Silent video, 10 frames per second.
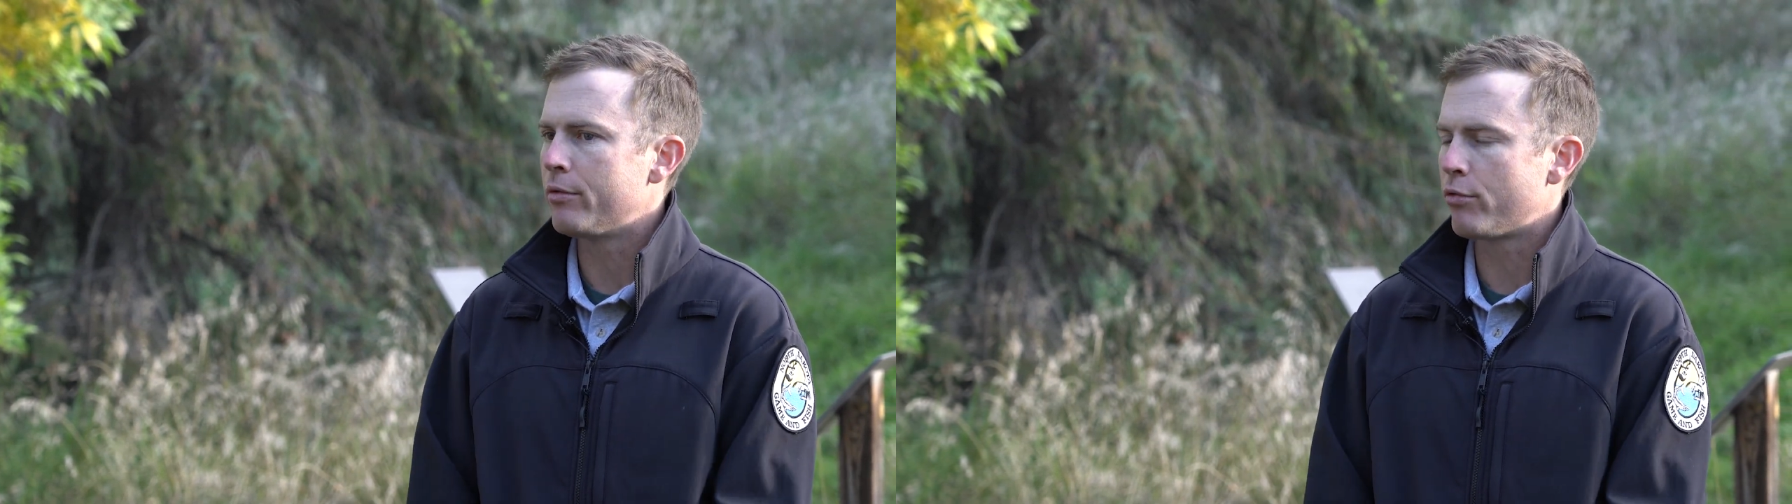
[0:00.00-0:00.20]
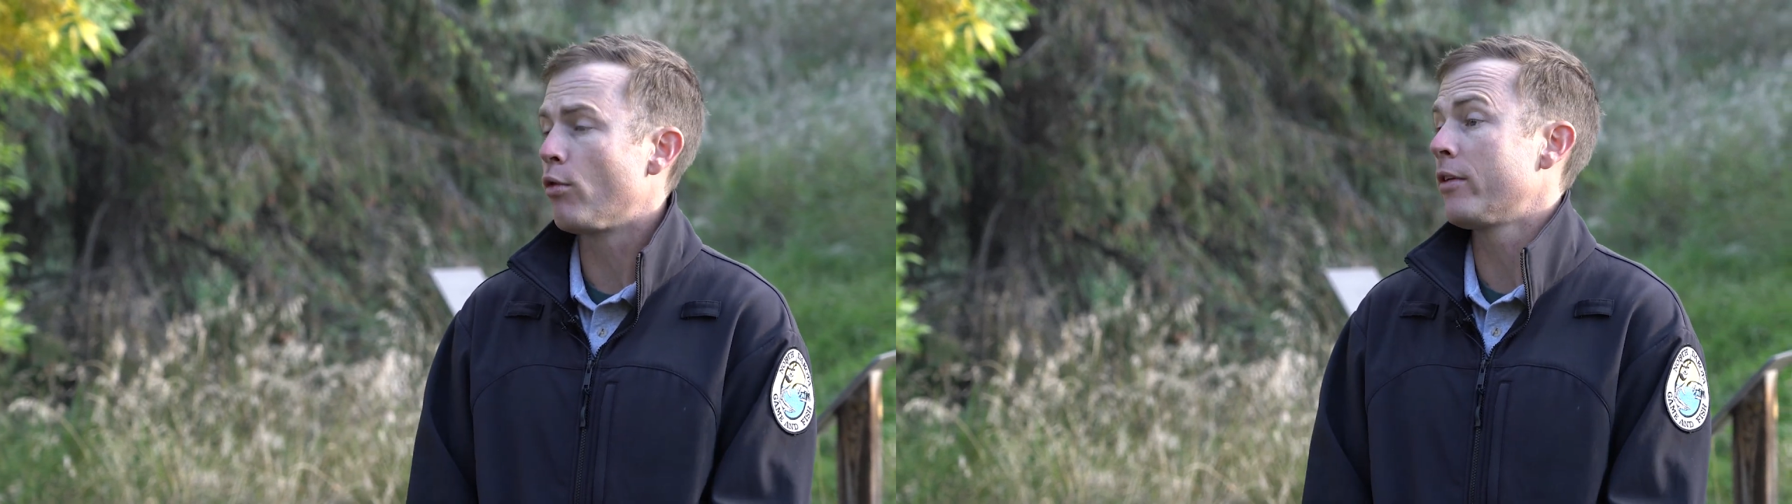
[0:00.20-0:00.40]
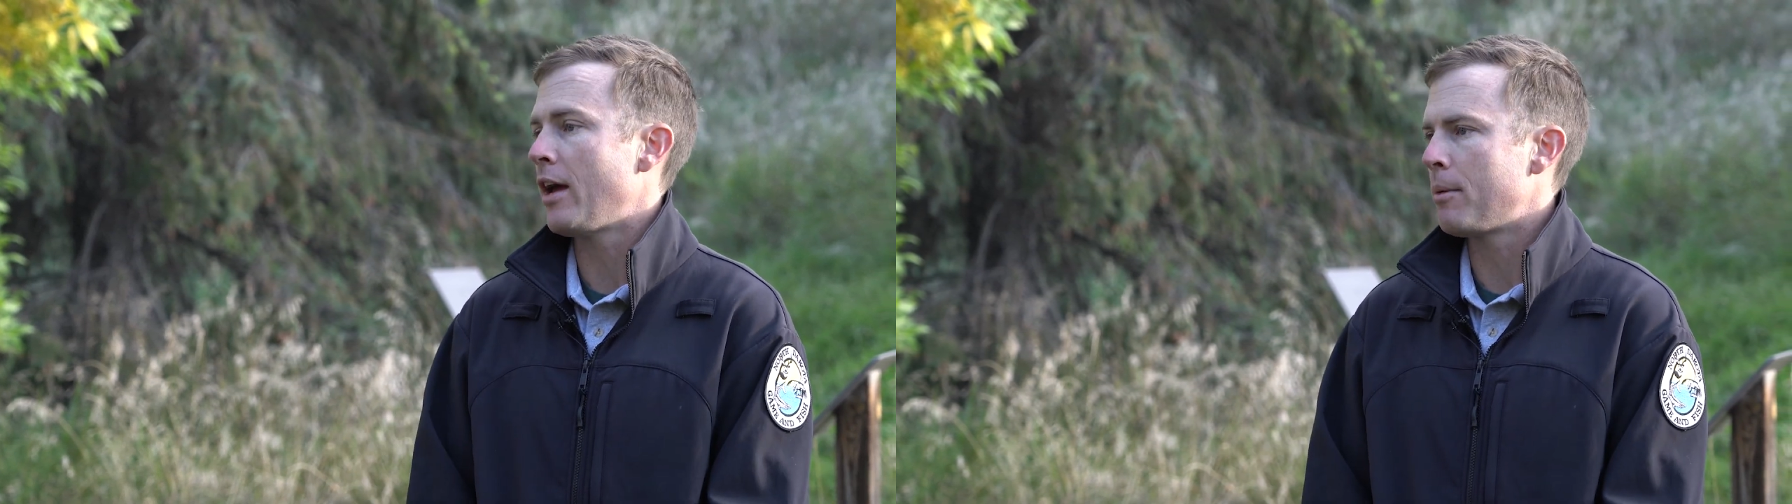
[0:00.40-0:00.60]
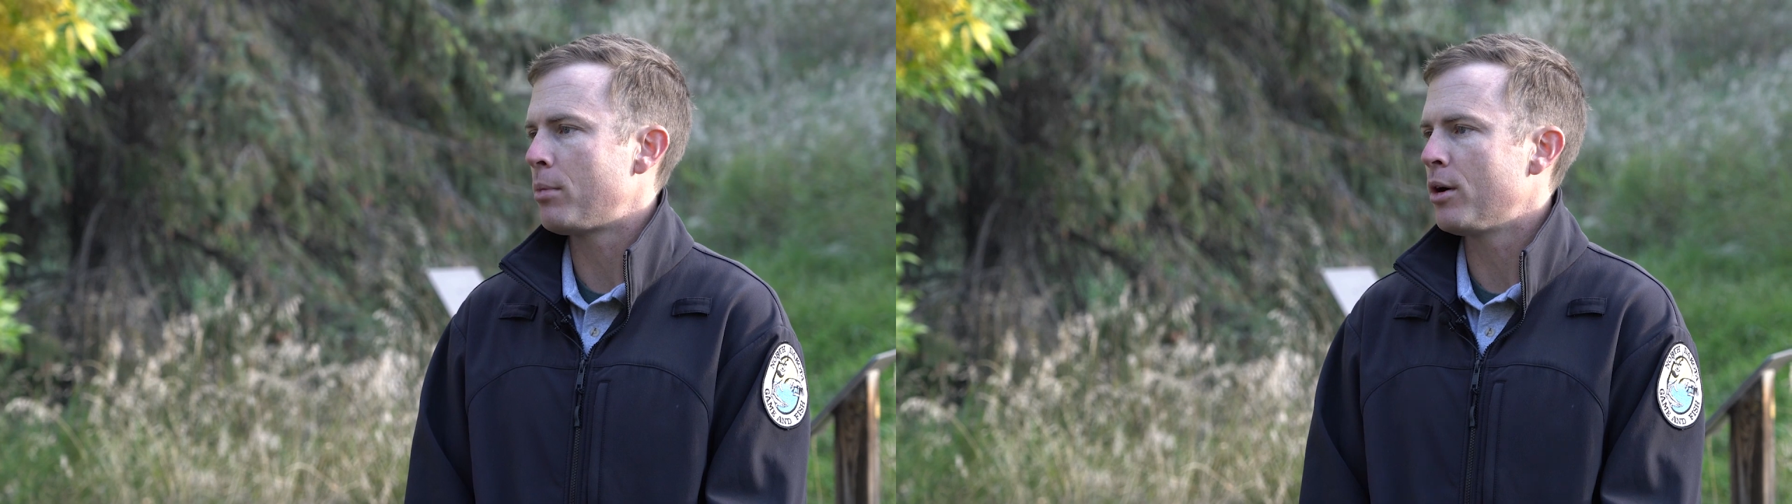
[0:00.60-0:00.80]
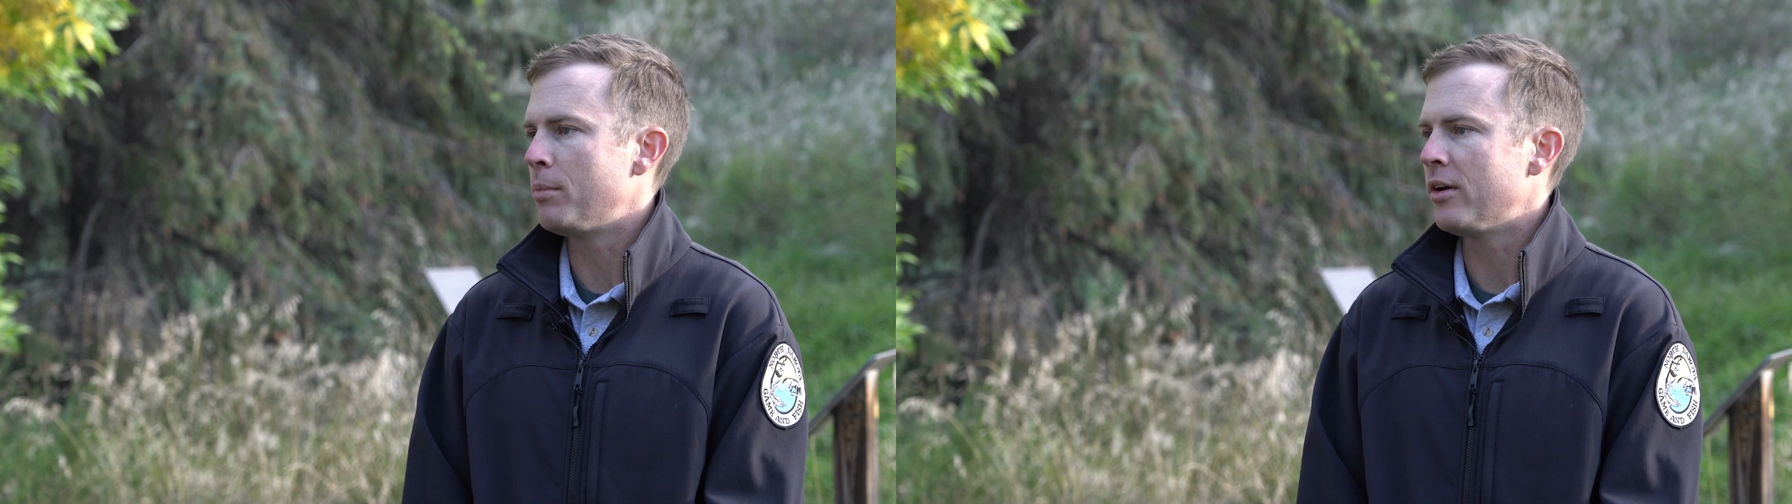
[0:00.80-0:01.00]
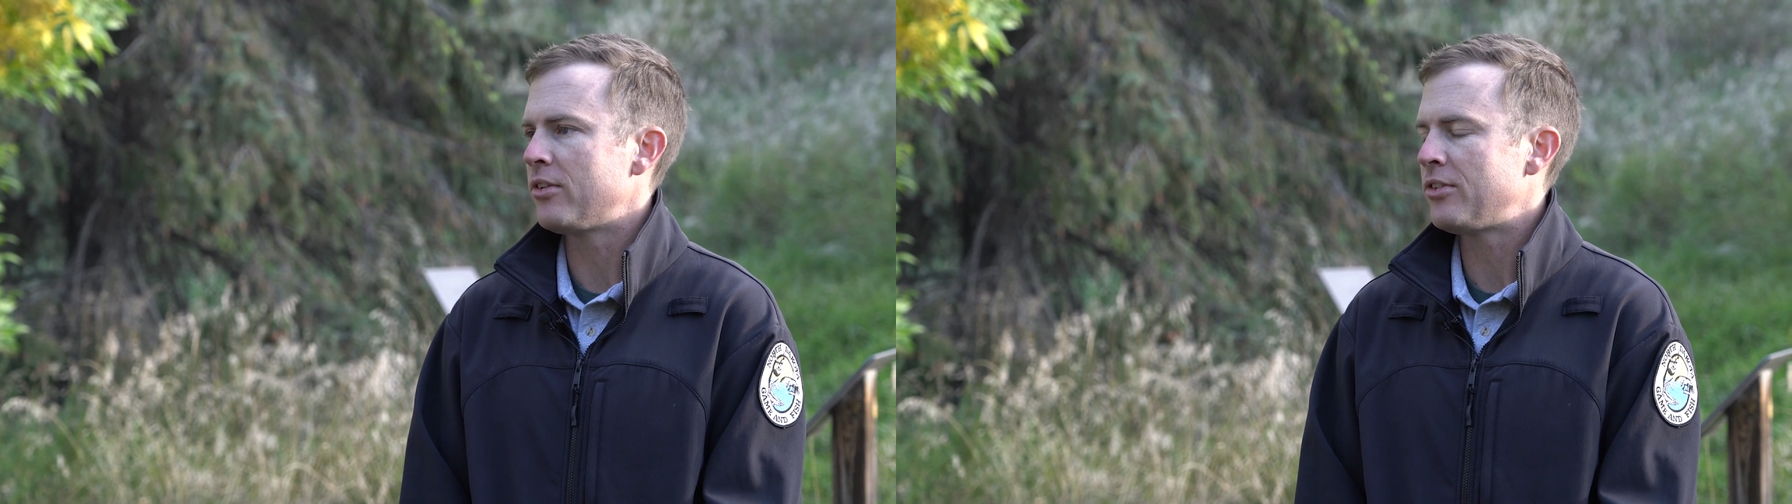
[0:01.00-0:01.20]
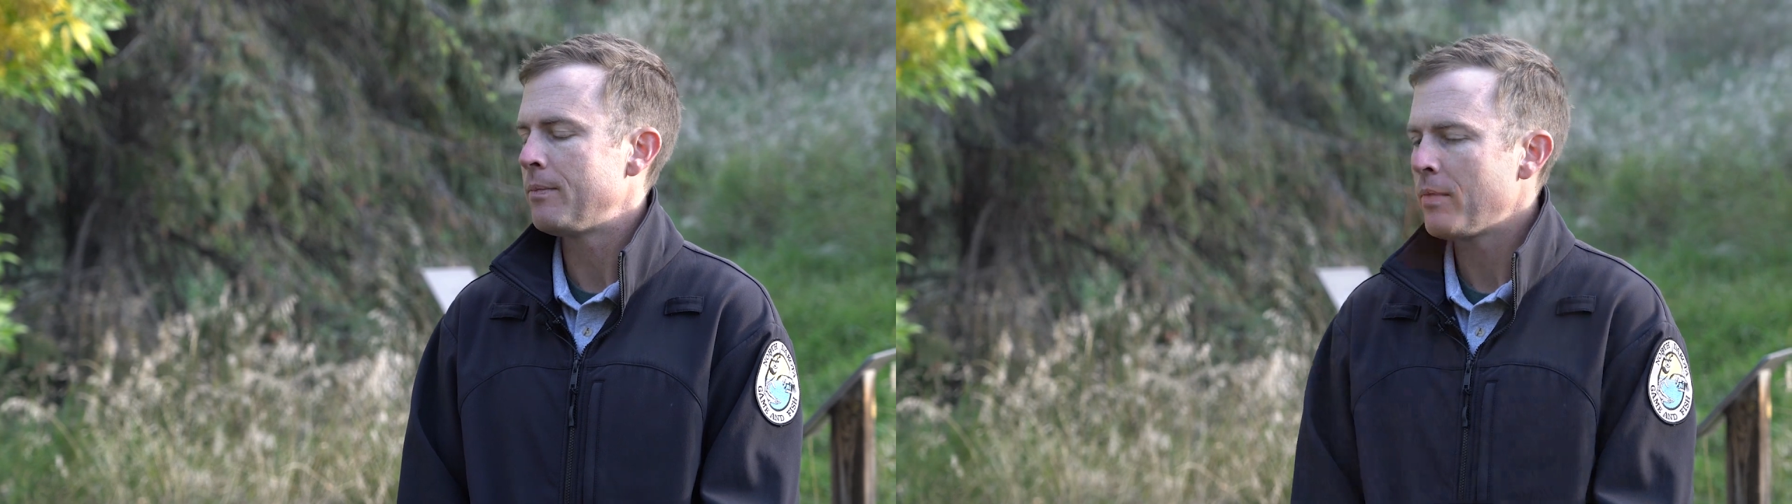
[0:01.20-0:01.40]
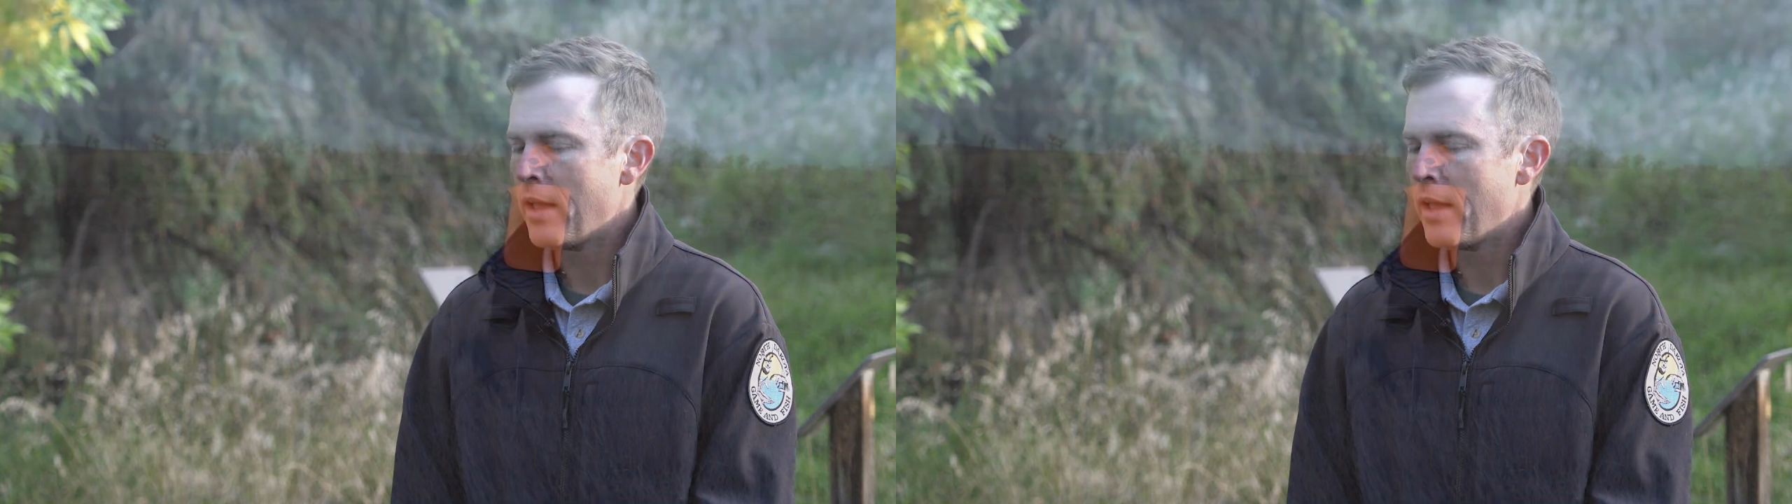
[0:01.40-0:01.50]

for that purpose.